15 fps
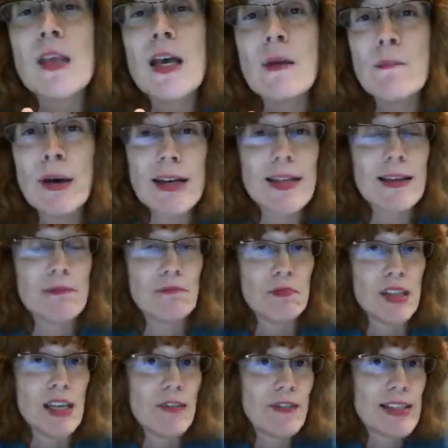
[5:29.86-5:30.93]
But
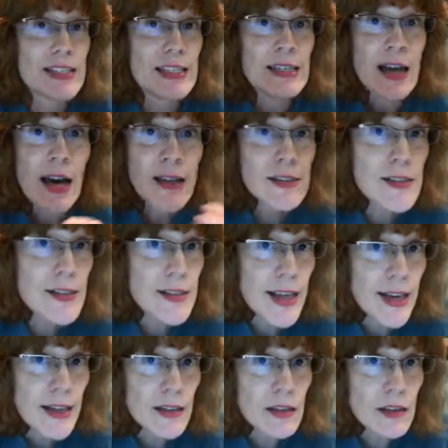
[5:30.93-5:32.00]
if it's not
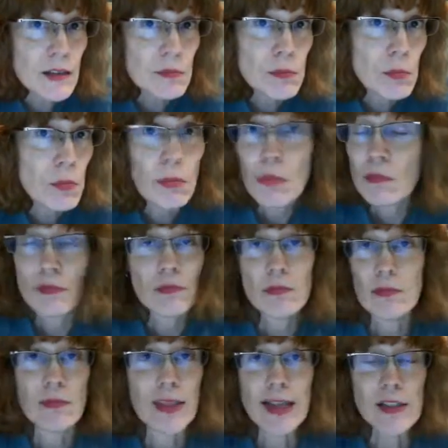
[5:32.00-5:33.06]
stated,
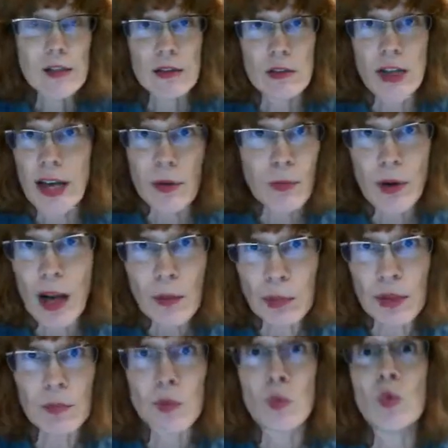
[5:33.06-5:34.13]
that's not a
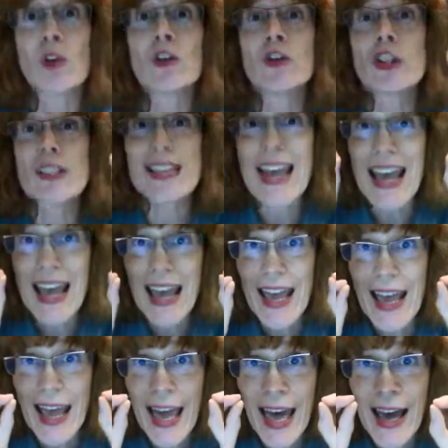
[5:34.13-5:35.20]
problem. We'll just
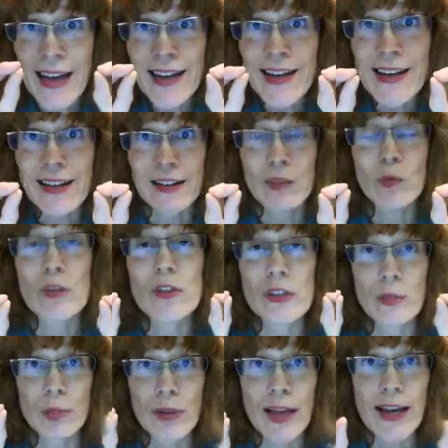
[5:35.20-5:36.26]
add it in. We'll
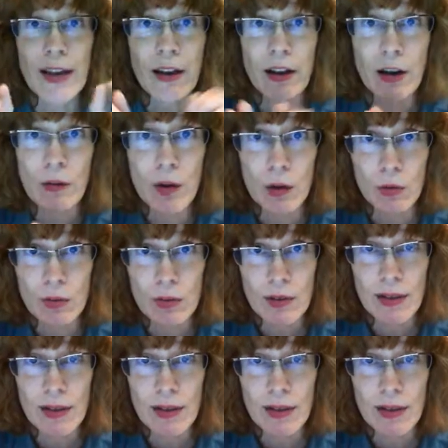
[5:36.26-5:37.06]
supply it on our own.